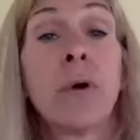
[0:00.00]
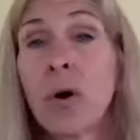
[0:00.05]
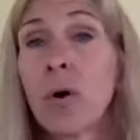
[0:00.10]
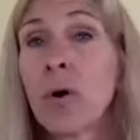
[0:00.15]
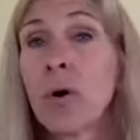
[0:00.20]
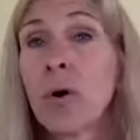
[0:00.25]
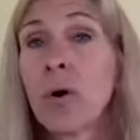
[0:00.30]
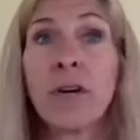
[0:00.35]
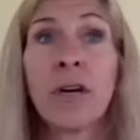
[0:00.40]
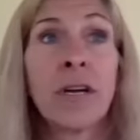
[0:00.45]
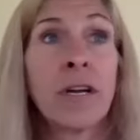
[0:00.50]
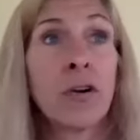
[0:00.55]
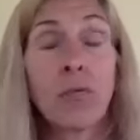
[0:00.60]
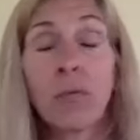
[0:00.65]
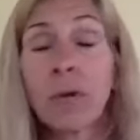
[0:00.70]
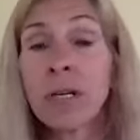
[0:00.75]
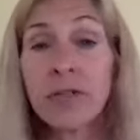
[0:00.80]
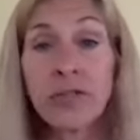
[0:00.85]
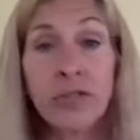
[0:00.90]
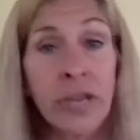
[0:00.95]
Or if you're going to
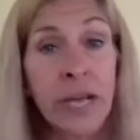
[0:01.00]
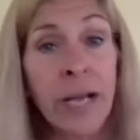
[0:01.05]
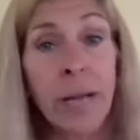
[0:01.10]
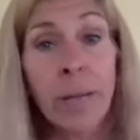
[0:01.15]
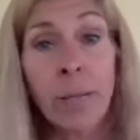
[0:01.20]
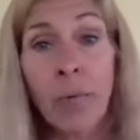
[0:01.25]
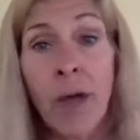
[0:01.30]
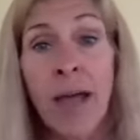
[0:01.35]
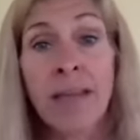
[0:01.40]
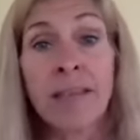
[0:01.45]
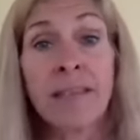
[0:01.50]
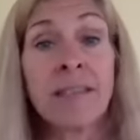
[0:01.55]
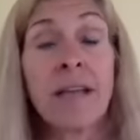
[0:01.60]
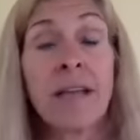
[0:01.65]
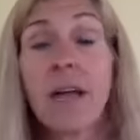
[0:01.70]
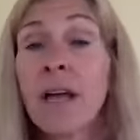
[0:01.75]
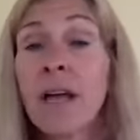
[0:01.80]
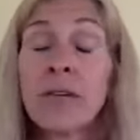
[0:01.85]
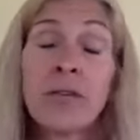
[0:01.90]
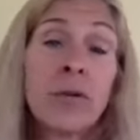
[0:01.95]
grill chicken breast,
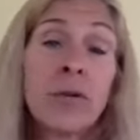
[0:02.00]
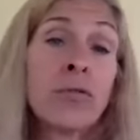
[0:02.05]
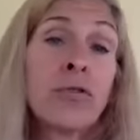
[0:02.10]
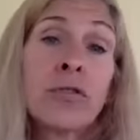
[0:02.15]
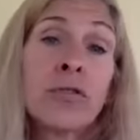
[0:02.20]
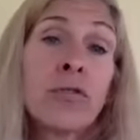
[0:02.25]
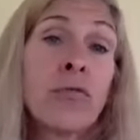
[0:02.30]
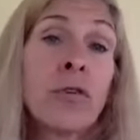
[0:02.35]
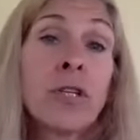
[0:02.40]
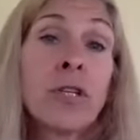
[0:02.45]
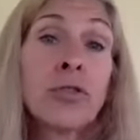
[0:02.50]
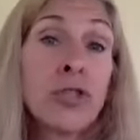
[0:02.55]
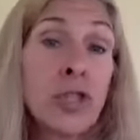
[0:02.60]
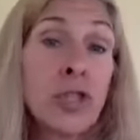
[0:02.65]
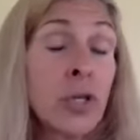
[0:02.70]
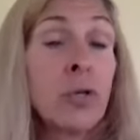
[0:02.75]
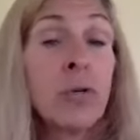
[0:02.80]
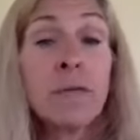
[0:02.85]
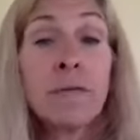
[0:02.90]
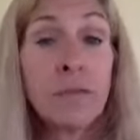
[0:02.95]
don't just grill
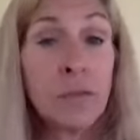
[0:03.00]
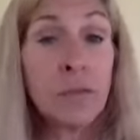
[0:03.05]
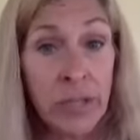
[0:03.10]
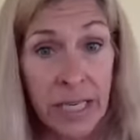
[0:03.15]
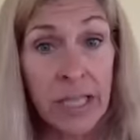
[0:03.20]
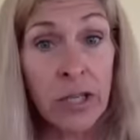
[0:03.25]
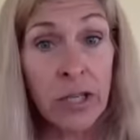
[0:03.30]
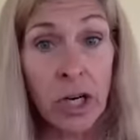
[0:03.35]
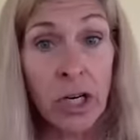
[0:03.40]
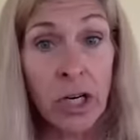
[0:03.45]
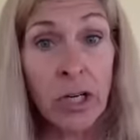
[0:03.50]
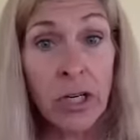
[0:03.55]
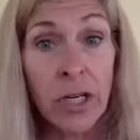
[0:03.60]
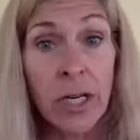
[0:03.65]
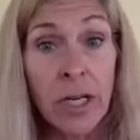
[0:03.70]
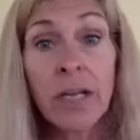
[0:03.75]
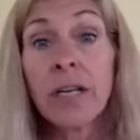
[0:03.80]
2 for dinner.